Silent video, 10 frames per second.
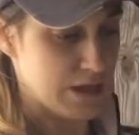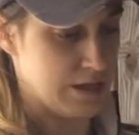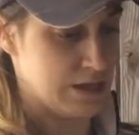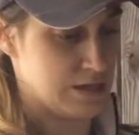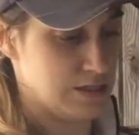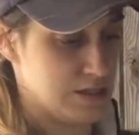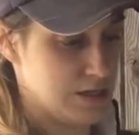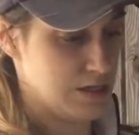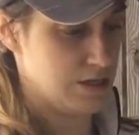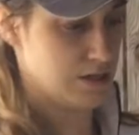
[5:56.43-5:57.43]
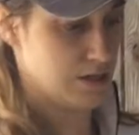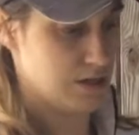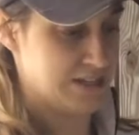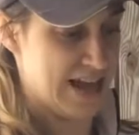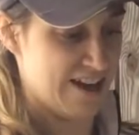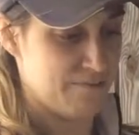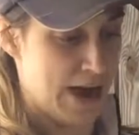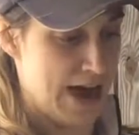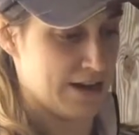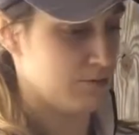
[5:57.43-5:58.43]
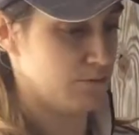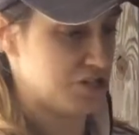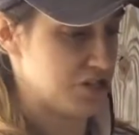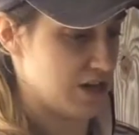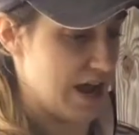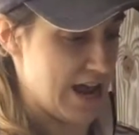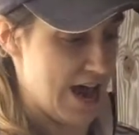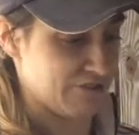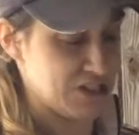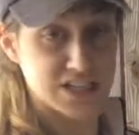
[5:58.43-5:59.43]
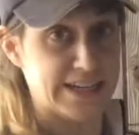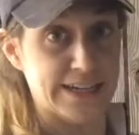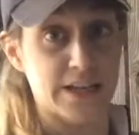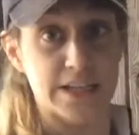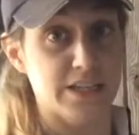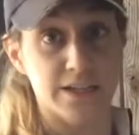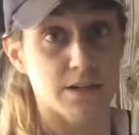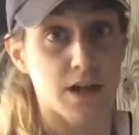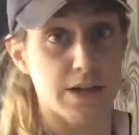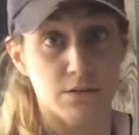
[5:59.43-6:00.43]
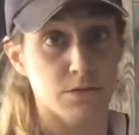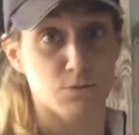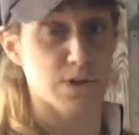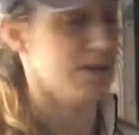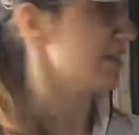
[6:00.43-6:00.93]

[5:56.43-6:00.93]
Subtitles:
his half pad, which I haven't seen in a year. I don't know where